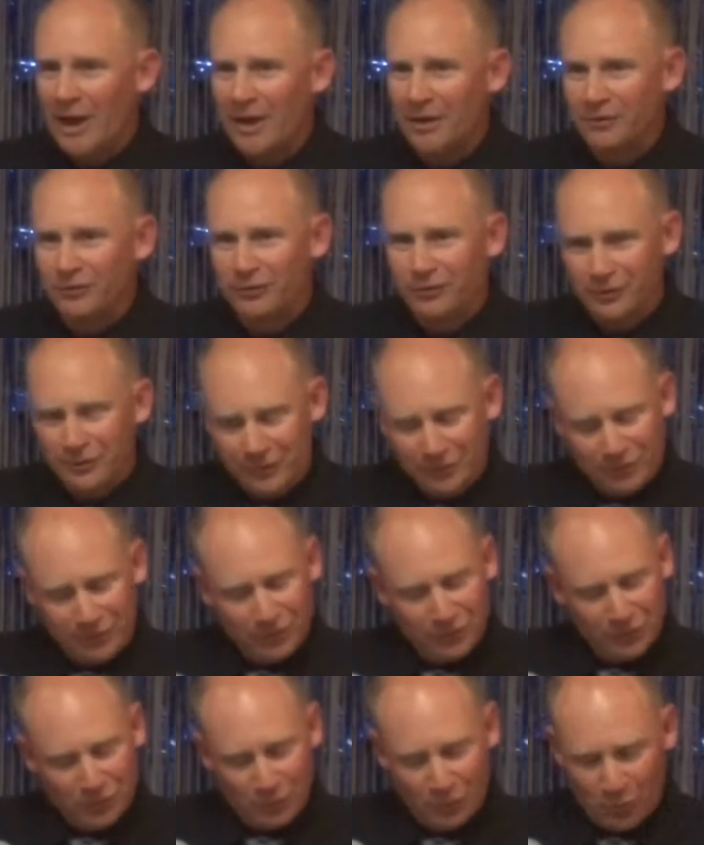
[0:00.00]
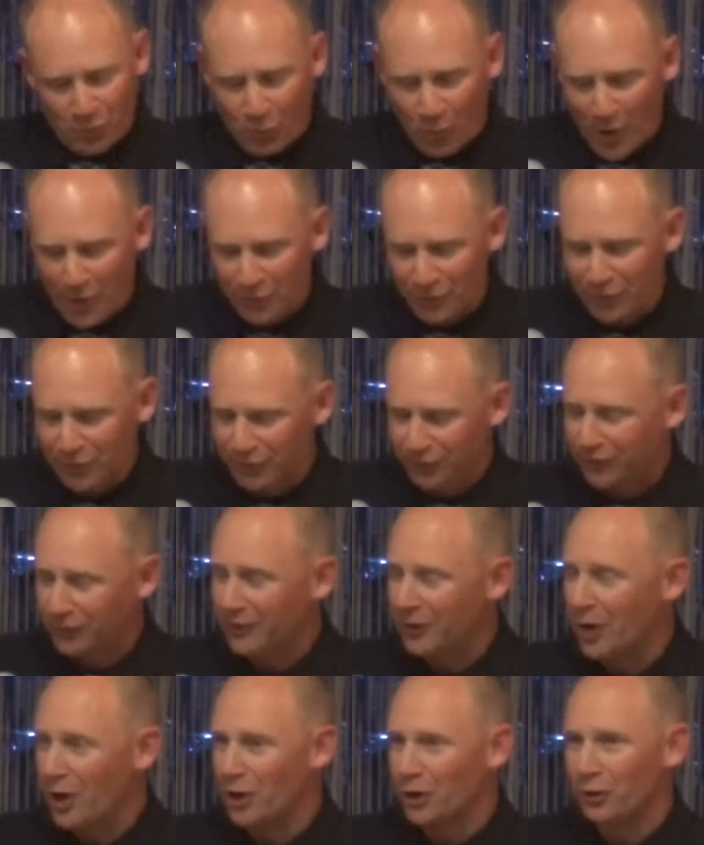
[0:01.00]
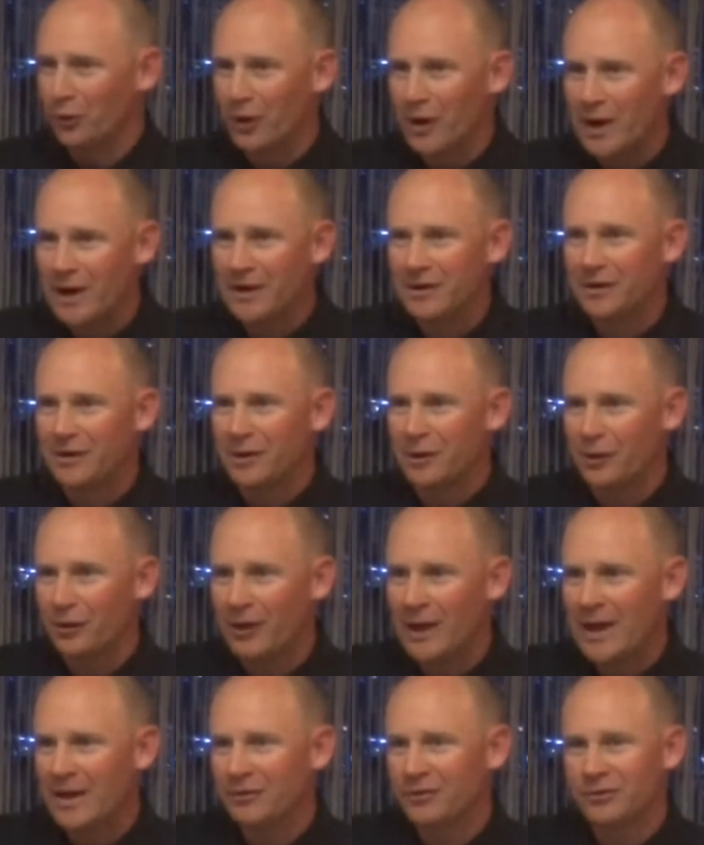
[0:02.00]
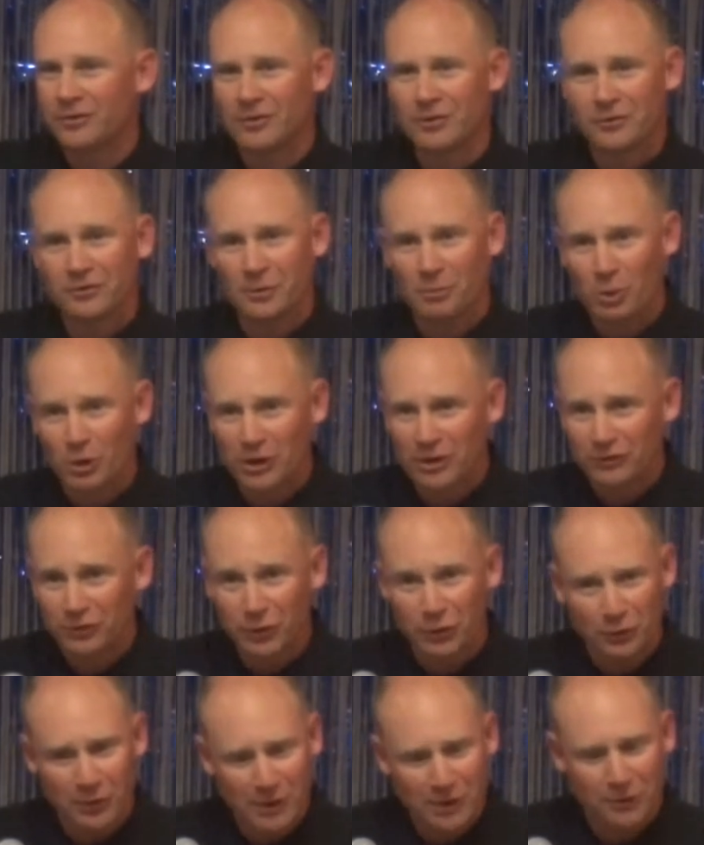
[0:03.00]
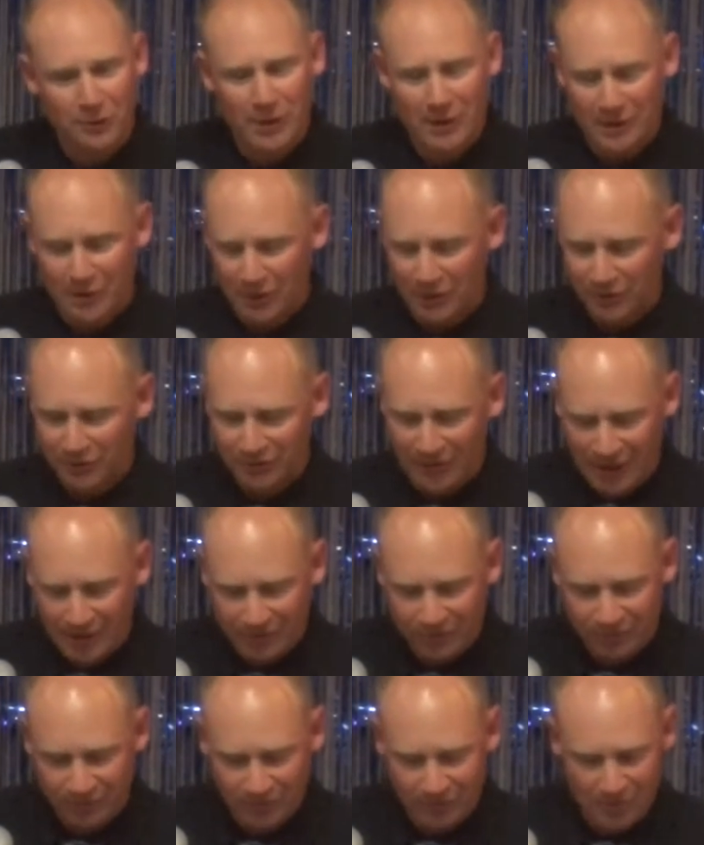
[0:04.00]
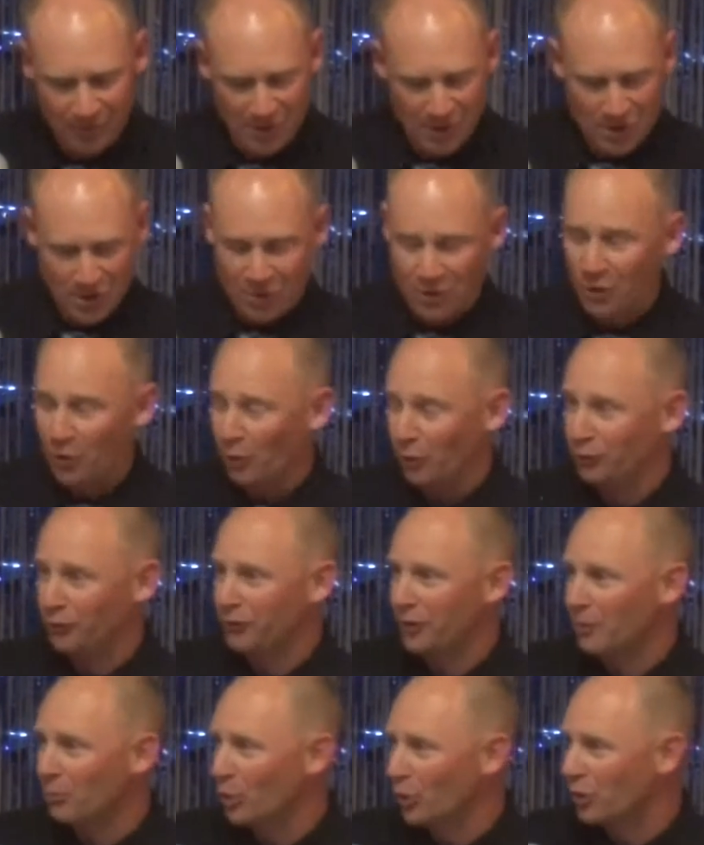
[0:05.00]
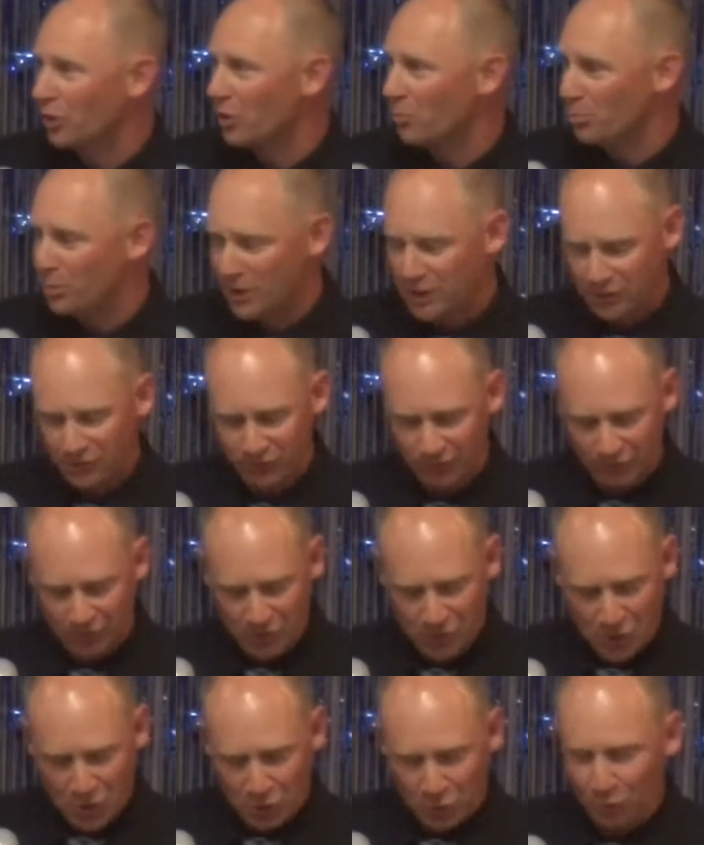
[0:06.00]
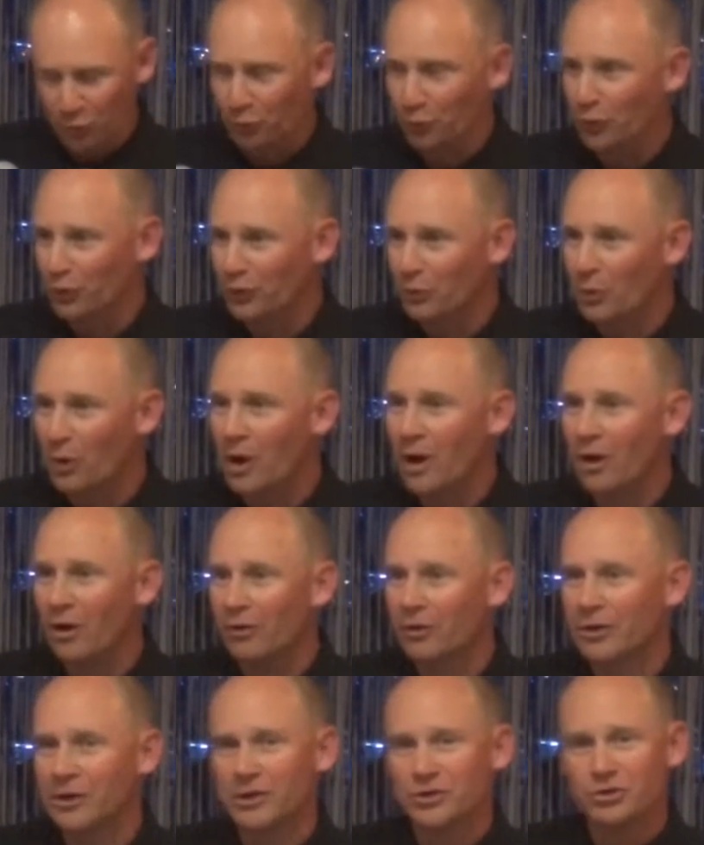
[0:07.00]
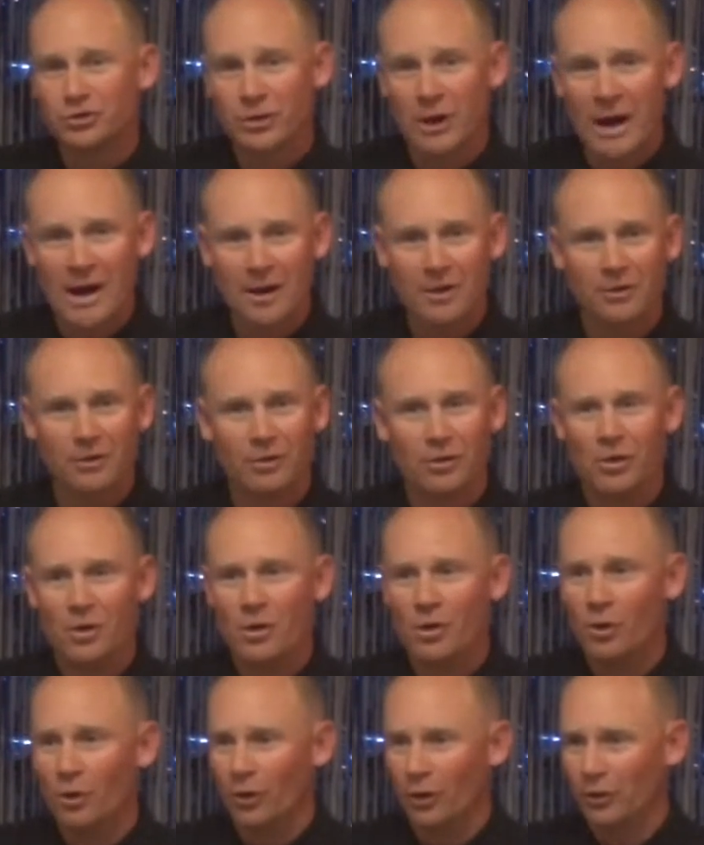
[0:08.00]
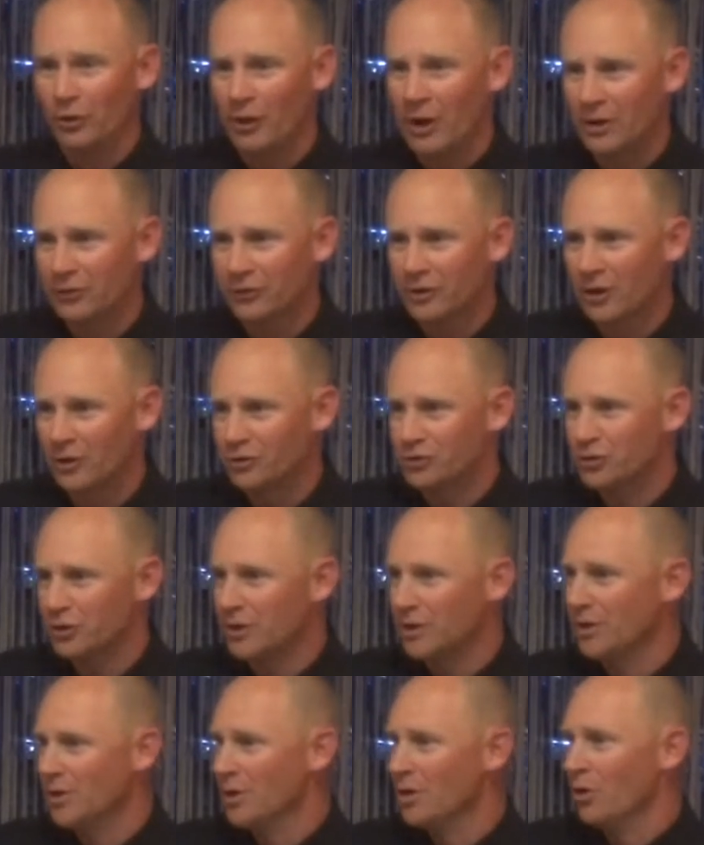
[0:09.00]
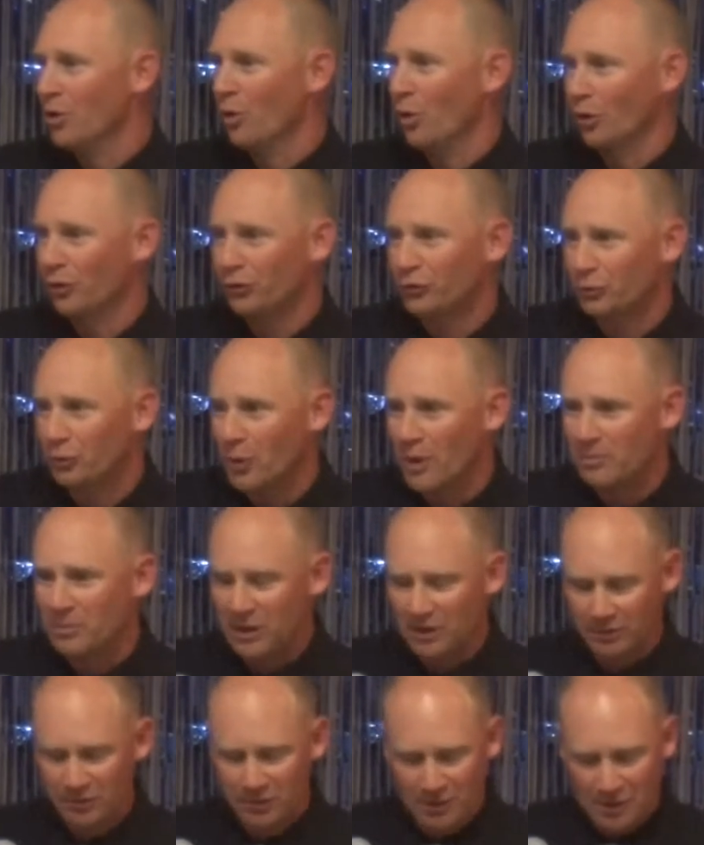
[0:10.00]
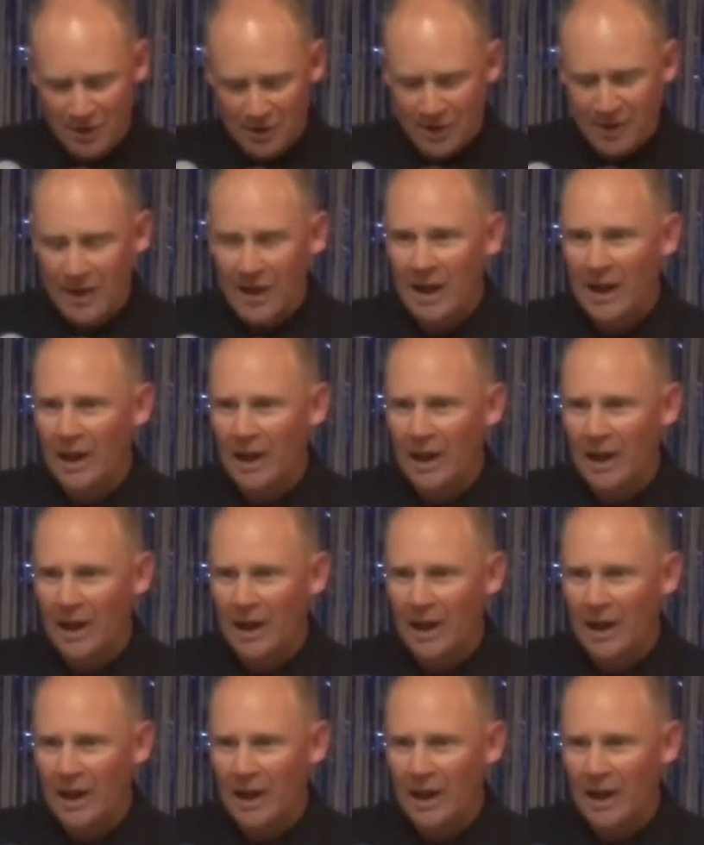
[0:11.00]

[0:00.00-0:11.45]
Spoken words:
And whether it's a grade in a class, someone gets a great grade on a test, or someone competes really well in track or cross country or swimming,